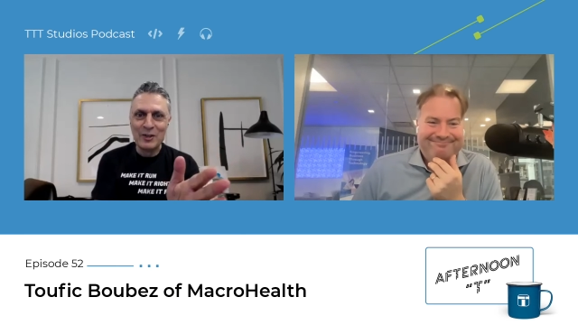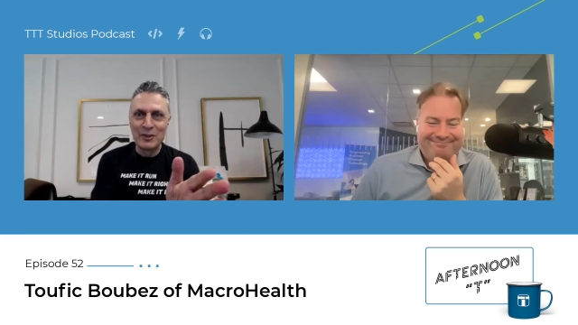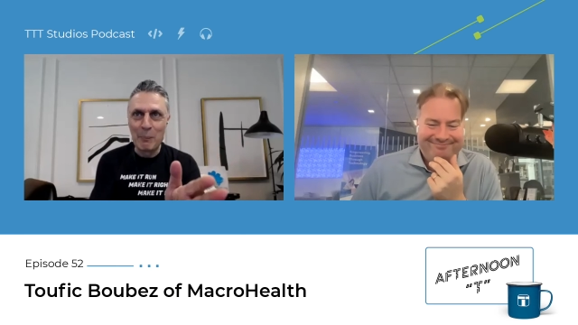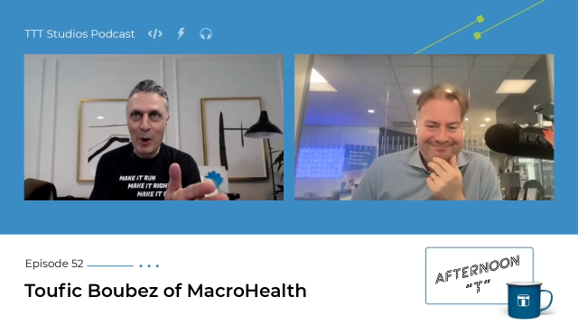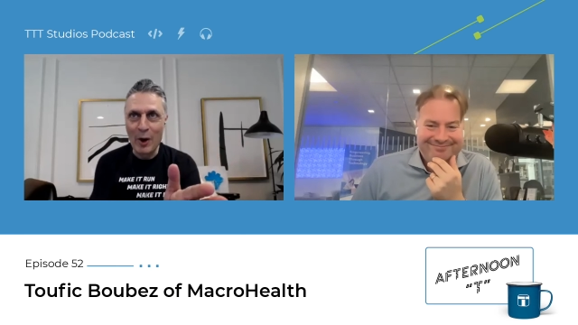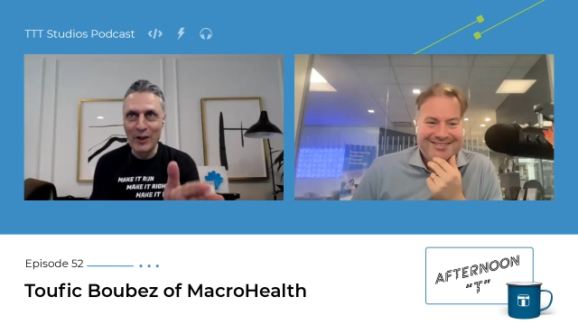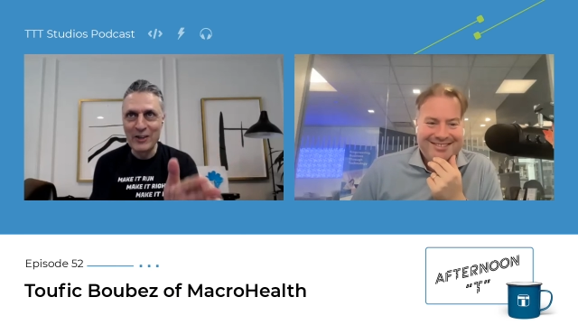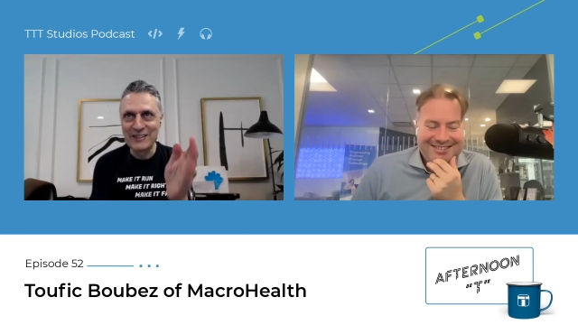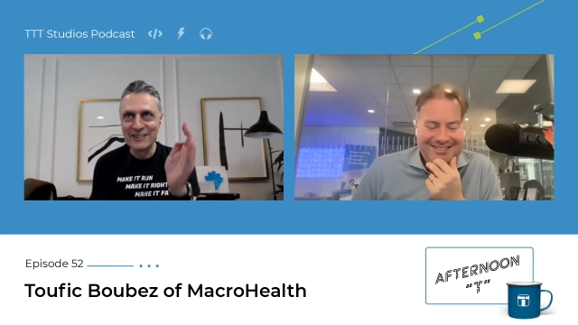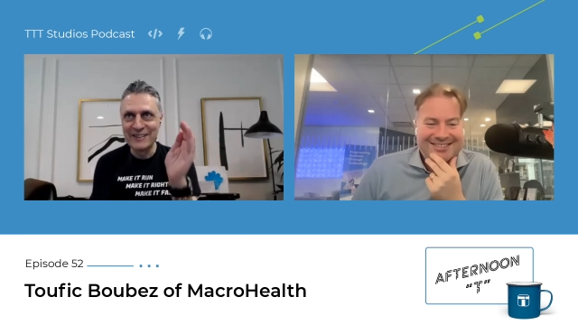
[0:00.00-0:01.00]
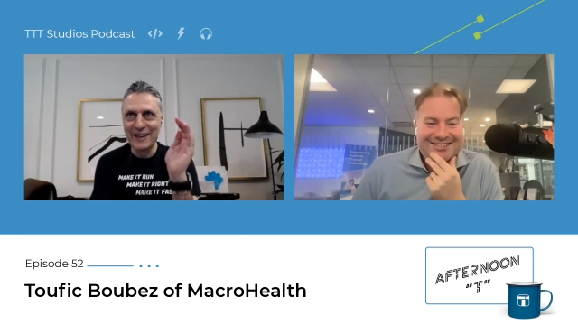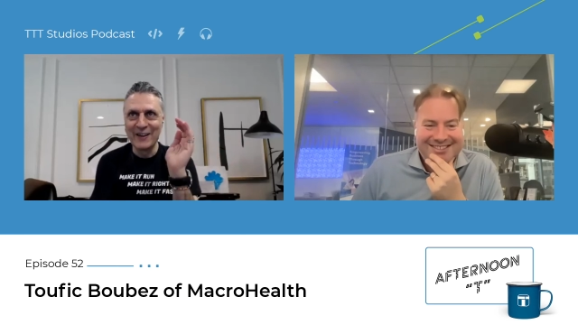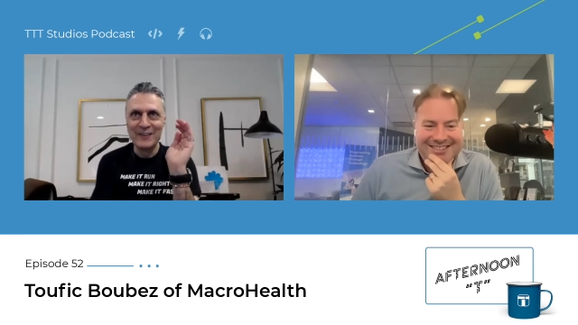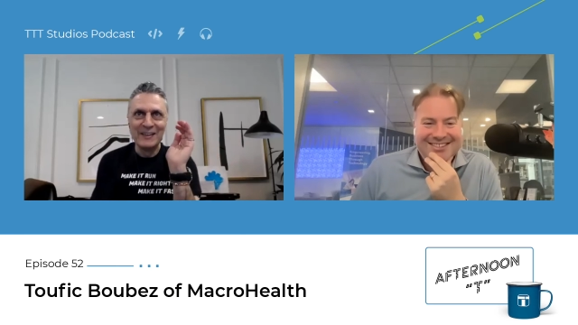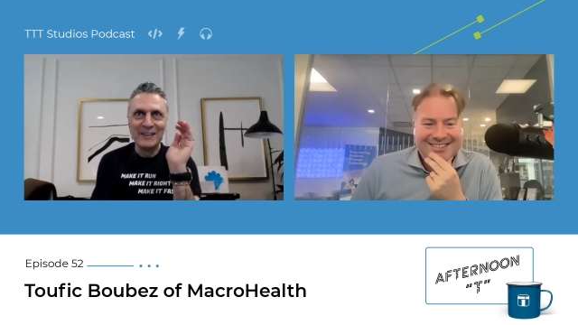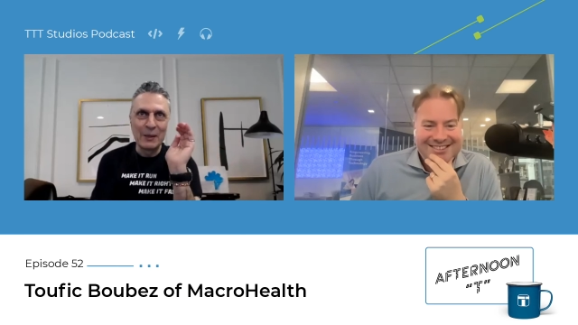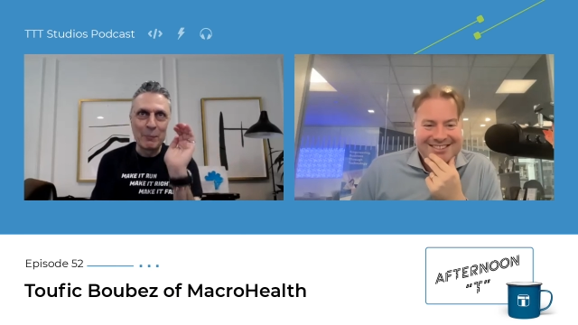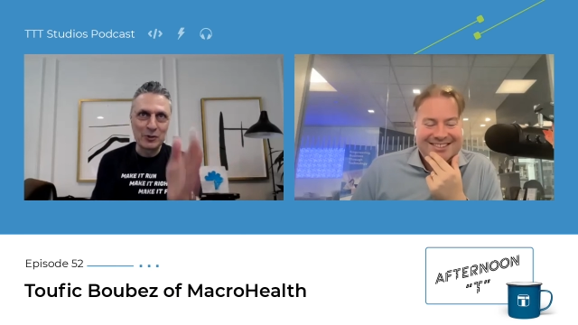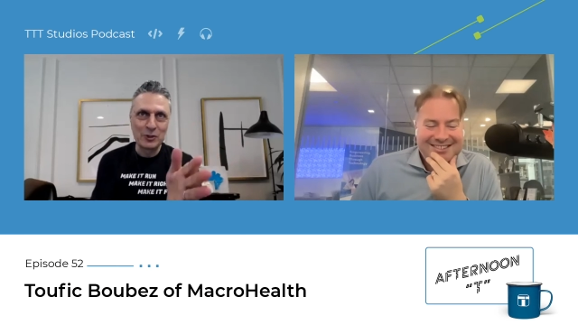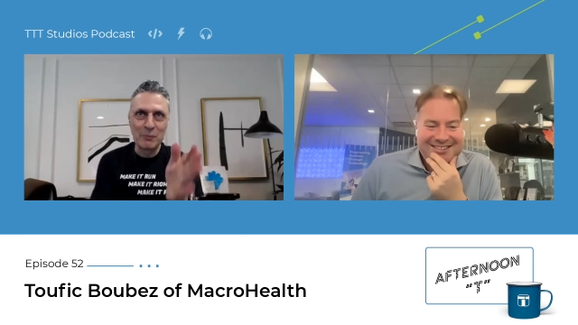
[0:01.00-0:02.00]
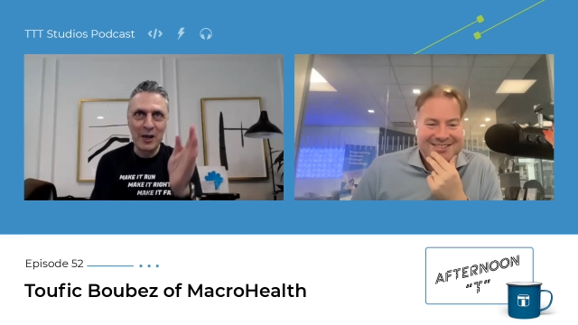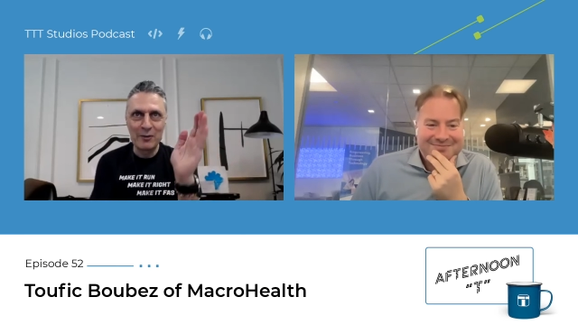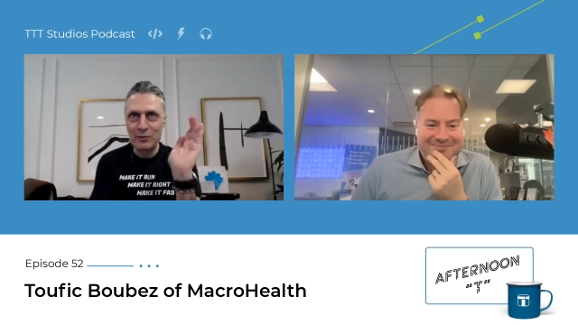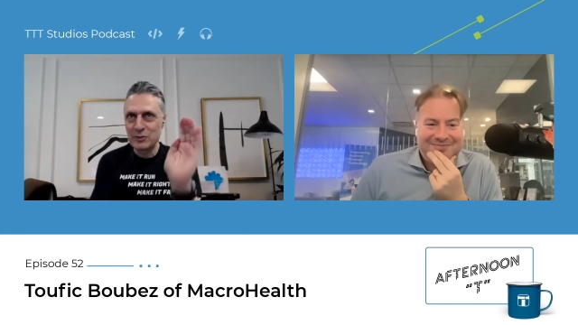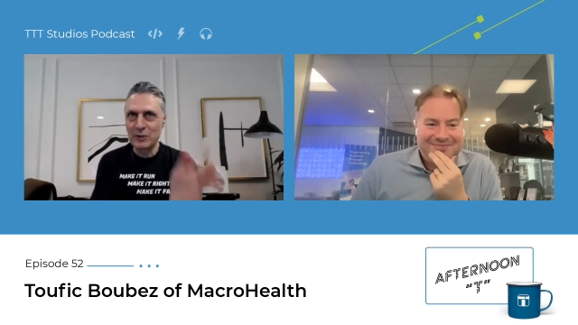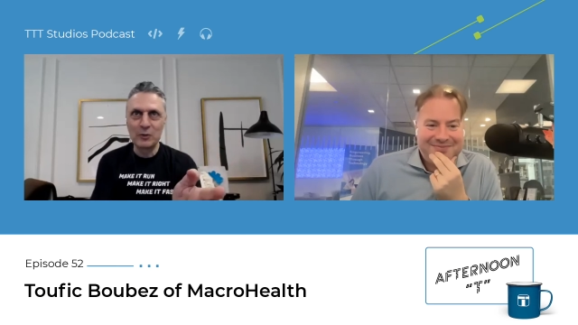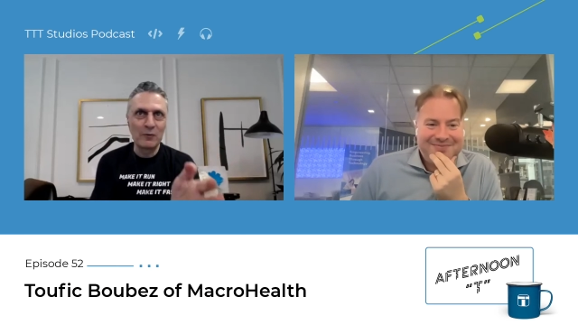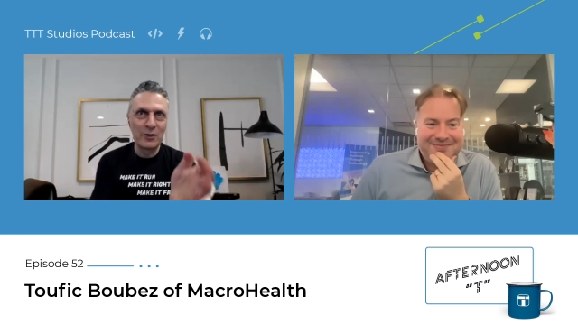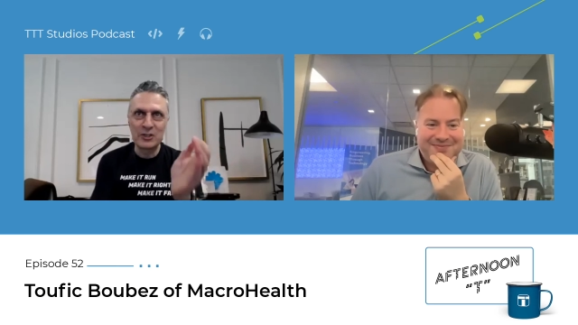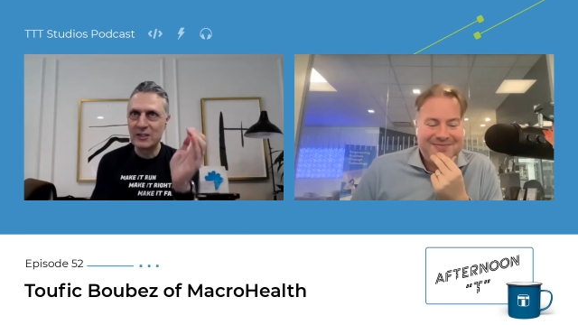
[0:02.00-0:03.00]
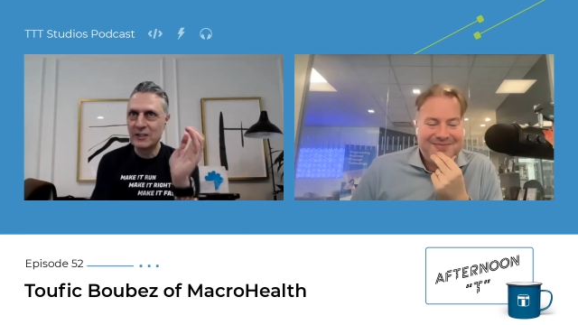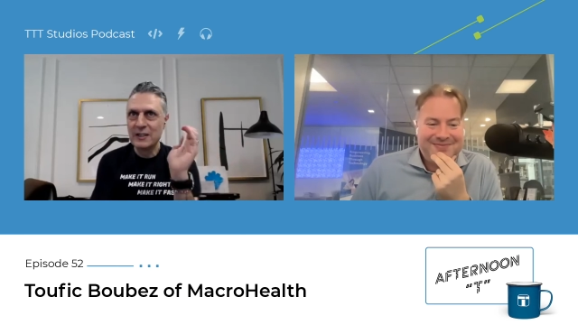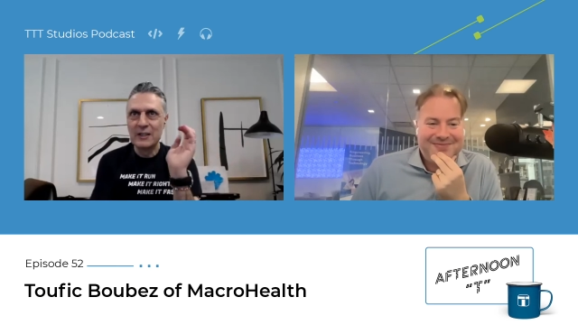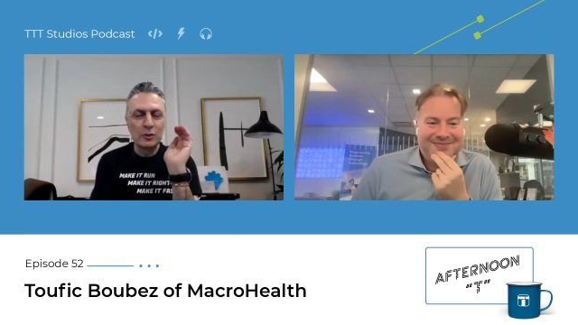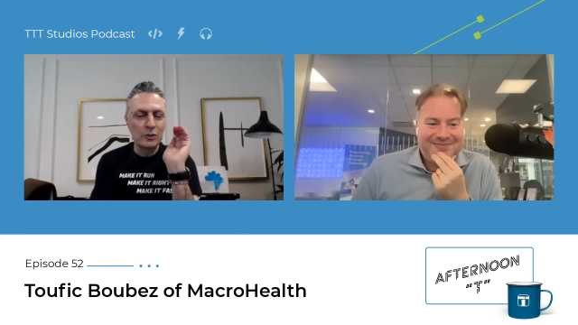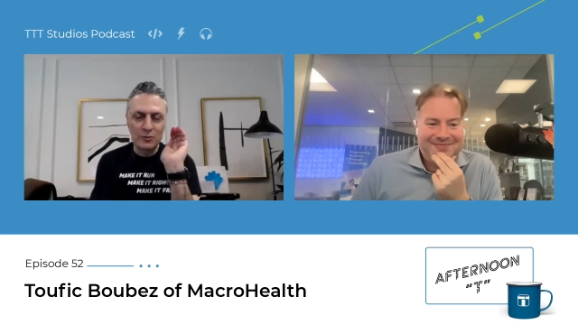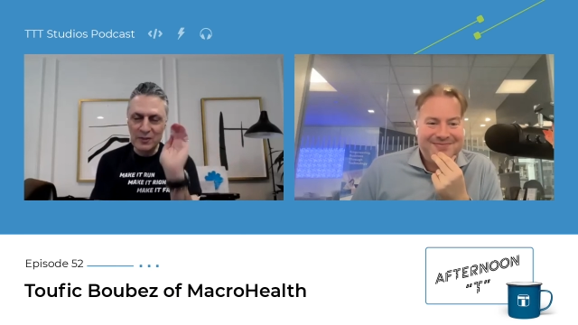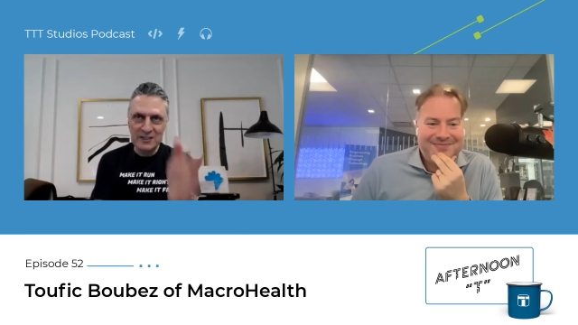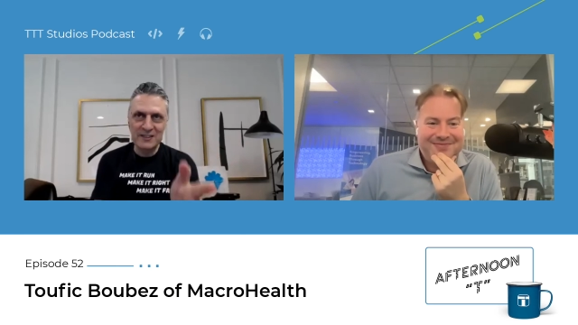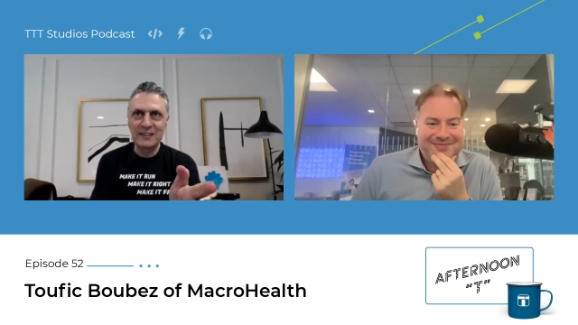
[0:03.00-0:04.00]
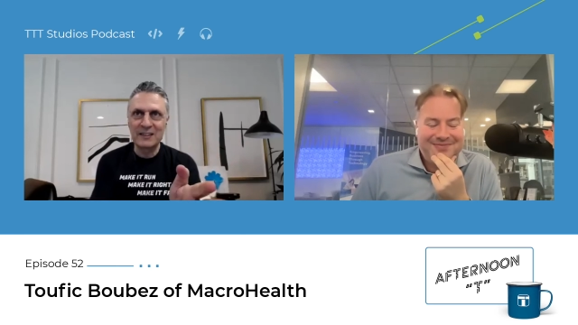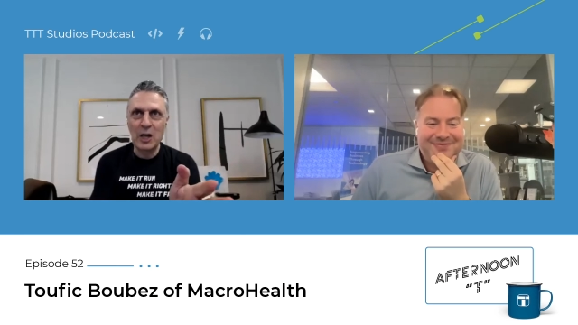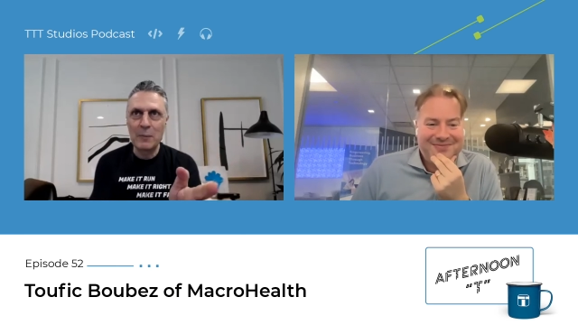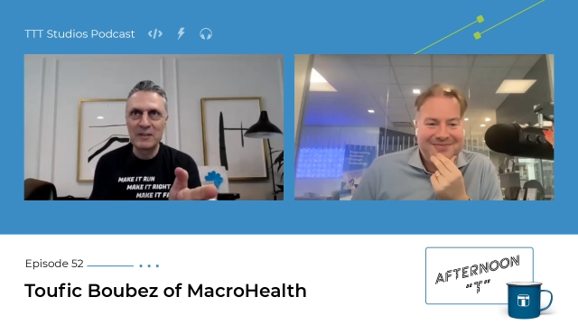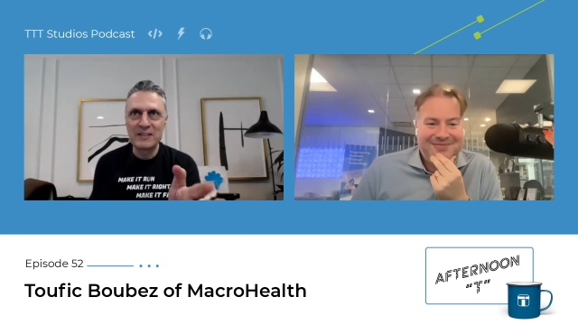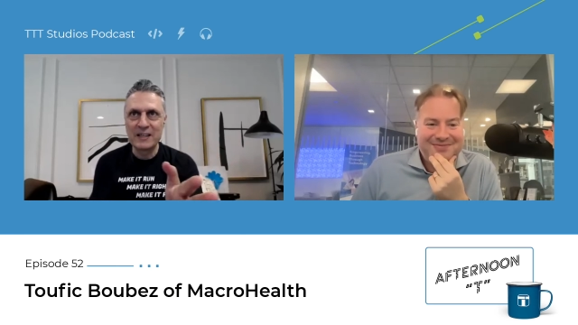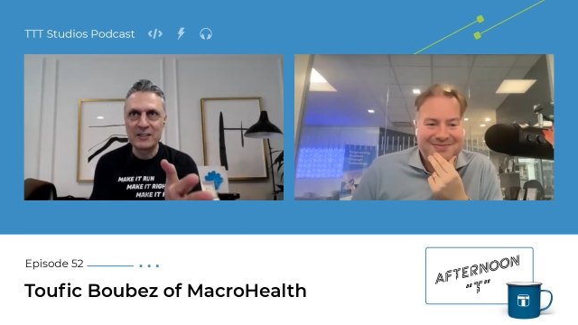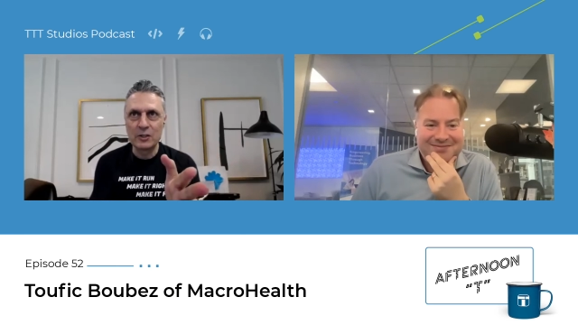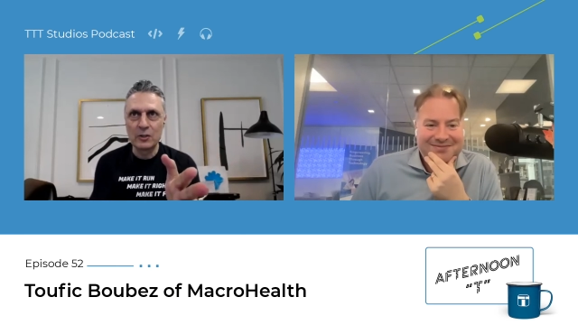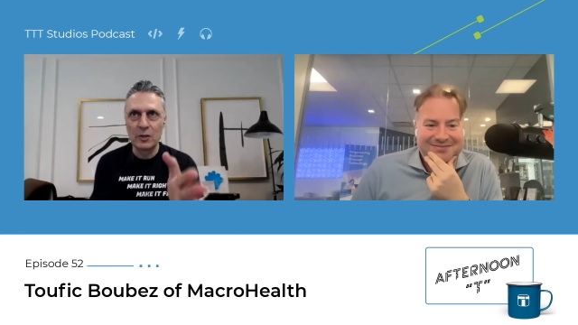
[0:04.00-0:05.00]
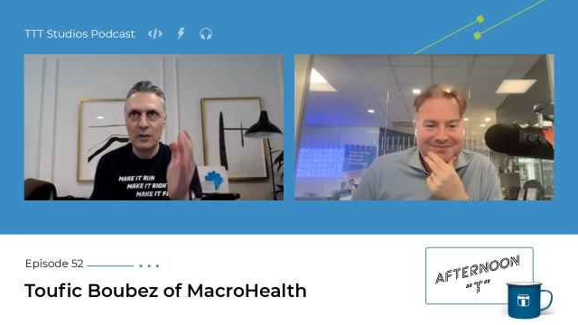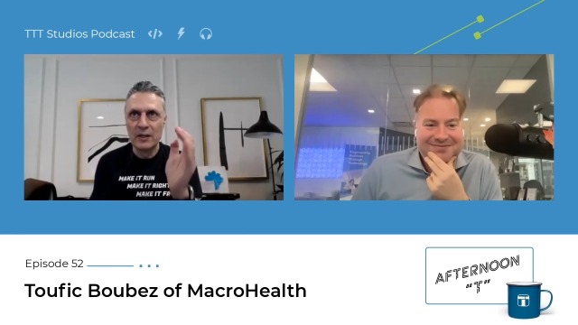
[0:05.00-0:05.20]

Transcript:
Speaker 1: they're poison. You know, they poison your mind, restrict your vision, use your instinct and common sense. You know,